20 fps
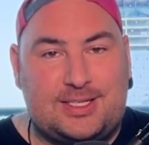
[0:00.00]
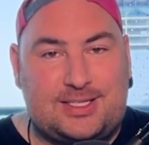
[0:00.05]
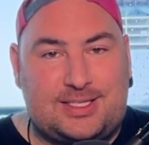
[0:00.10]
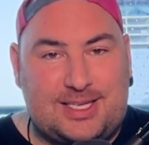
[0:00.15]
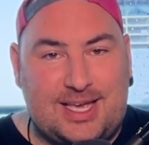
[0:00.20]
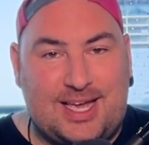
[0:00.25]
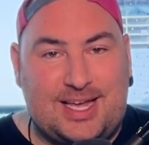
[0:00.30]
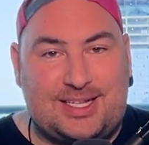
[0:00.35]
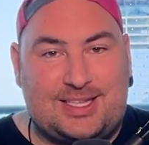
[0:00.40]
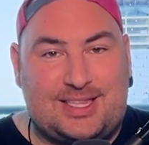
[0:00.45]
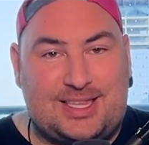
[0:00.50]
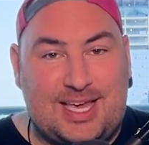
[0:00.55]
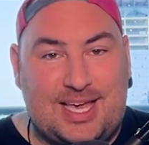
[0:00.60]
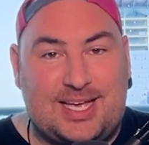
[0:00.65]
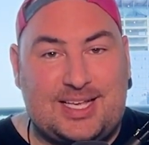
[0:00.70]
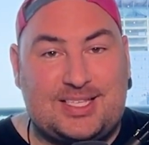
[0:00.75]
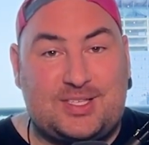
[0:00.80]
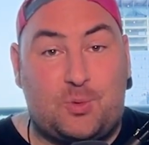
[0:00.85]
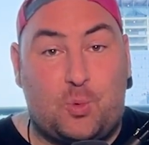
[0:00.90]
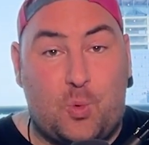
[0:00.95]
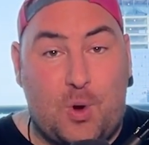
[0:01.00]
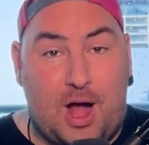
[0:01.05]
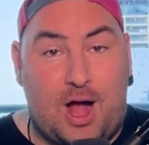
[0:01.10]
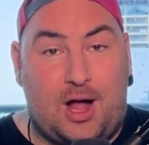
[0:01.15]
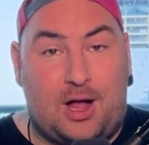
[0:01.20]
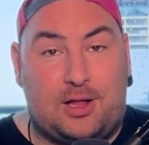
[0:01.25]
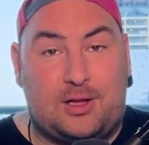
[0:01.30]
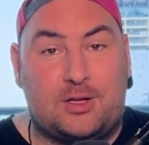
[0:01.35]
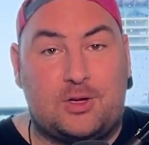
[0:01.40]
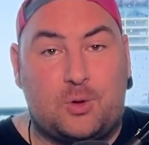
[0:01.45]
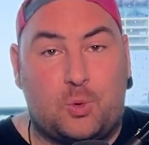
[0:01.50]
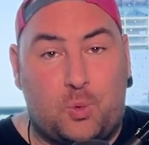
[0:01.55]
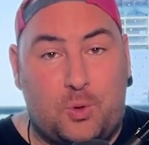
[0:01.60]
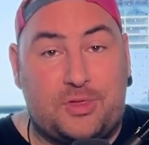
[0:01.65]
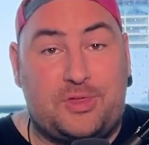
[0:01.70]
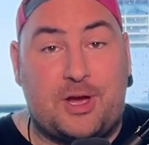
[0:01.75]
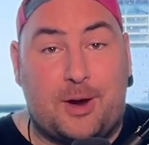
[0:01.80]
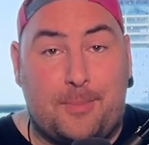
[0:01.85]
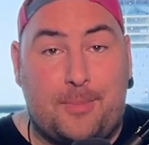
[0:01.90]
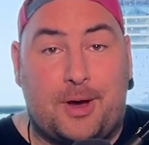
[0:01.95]
did things well
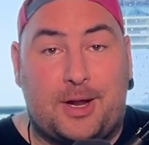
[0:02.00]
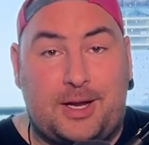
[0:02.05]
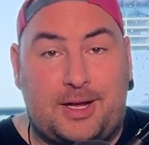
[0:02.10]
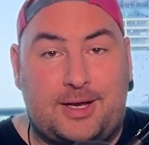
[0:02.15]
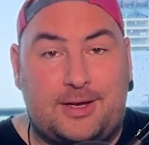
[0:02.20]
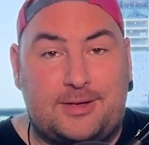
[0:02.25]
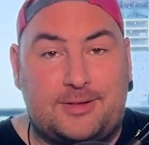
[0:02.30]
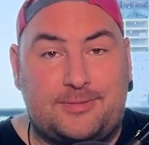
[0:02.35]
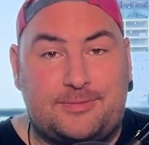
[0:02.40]
with their money.